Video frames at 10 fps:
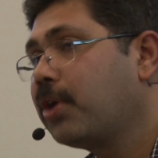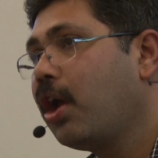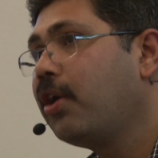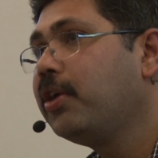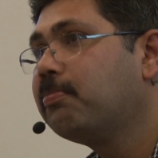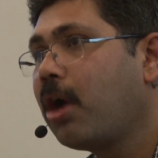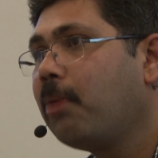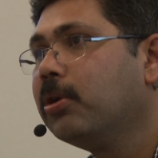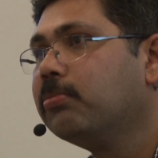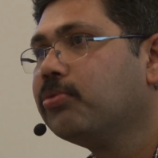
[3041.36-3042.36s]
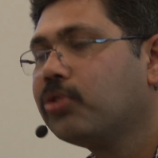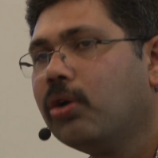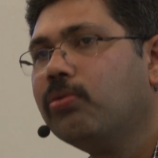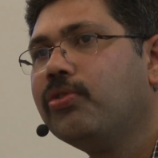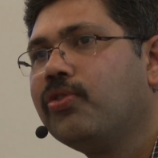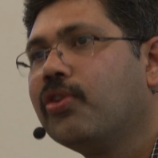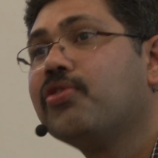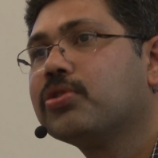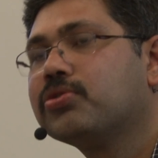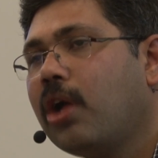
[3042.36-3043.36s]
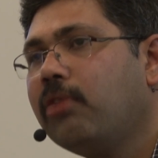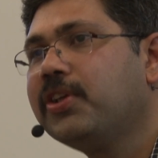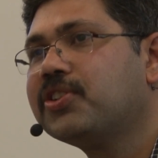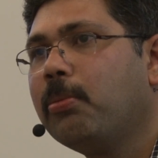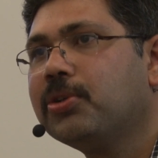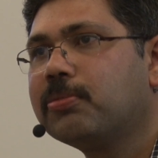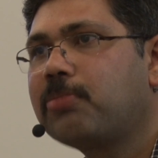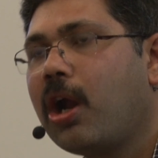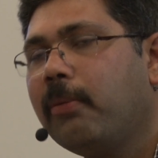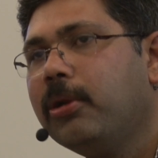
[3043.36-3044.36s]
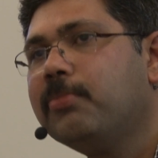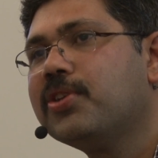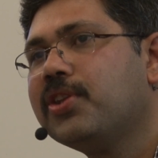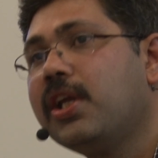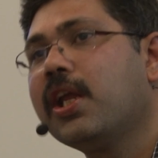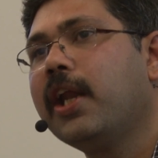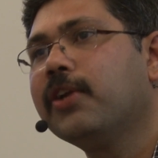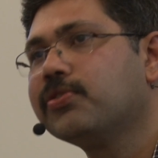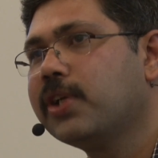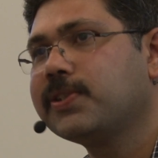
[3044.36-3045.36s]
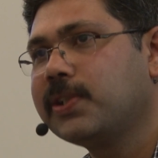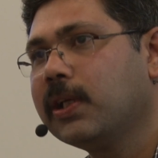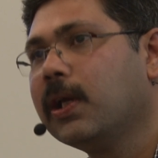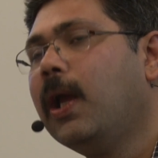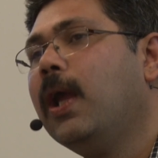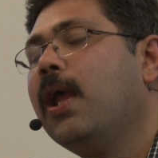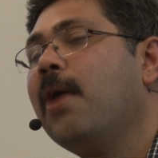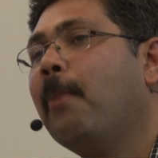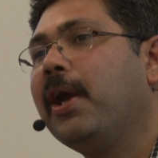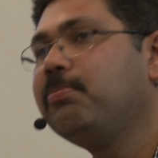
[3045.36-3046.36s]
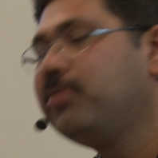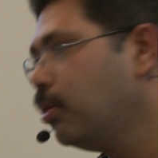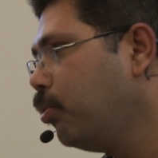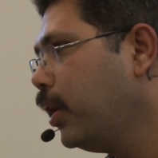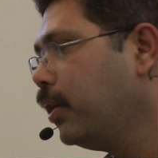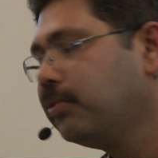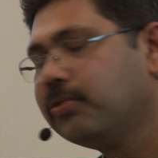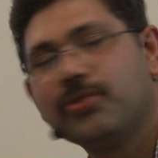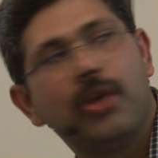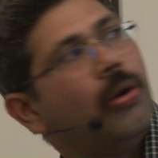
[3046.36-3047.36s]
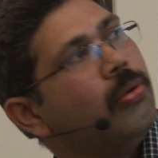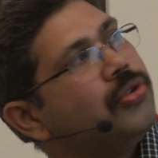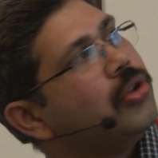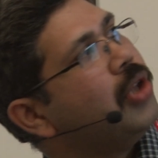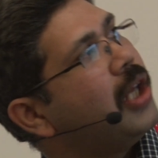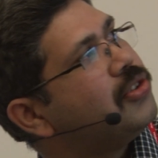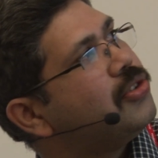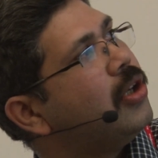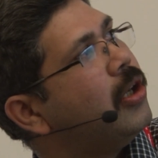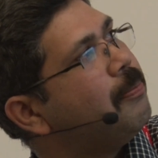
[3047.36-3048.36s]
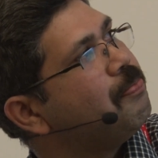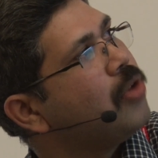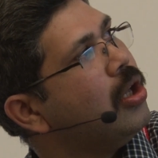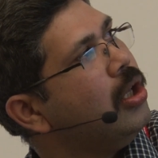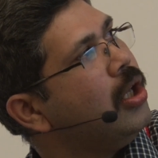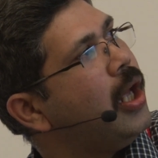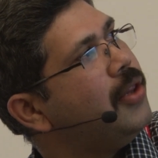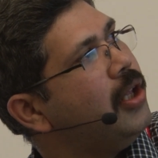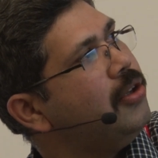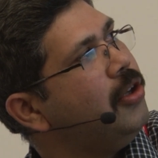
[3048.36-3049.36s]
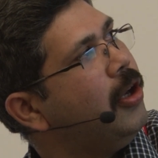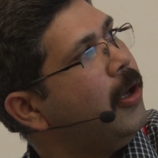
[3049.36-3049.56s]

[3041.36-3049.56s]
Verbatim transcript: priority problem. So solving some other problems and then getting to testing might be a way. So that's, and then